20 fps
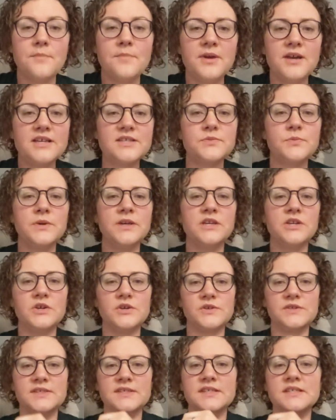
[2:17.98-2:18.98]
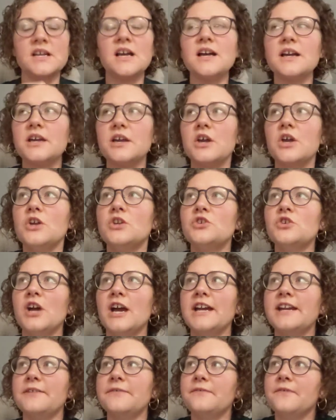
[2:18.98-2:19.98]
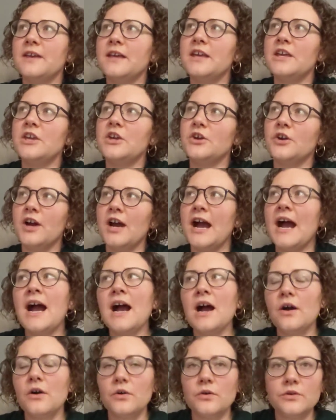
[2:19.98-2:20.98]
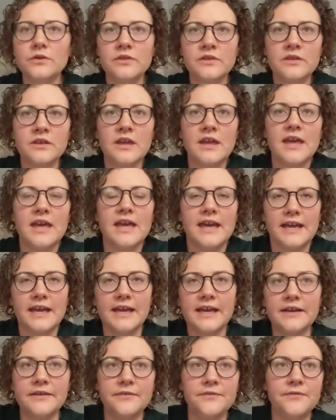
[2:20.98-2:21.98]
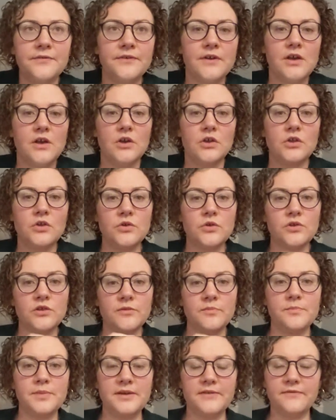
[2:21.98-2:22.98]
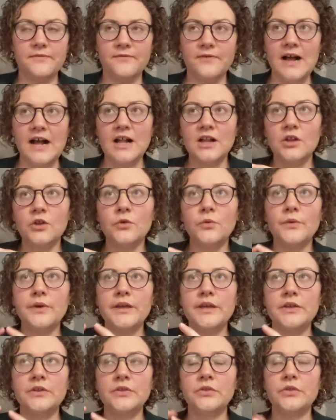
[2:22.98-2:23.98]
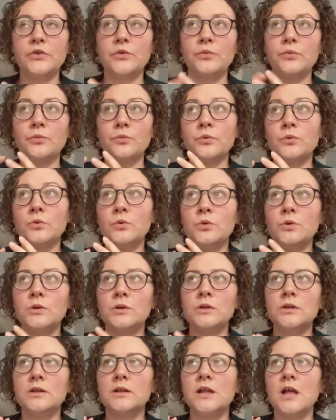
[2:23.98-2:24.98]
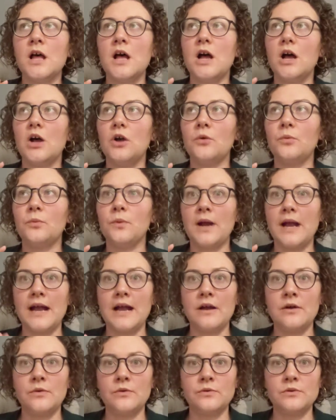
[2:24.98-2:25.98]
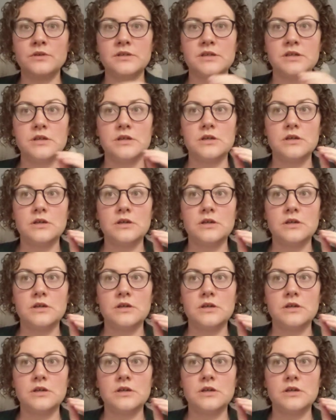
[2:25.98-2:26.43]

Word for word: Because when you're stuck trying to figure out if you should be following the rule around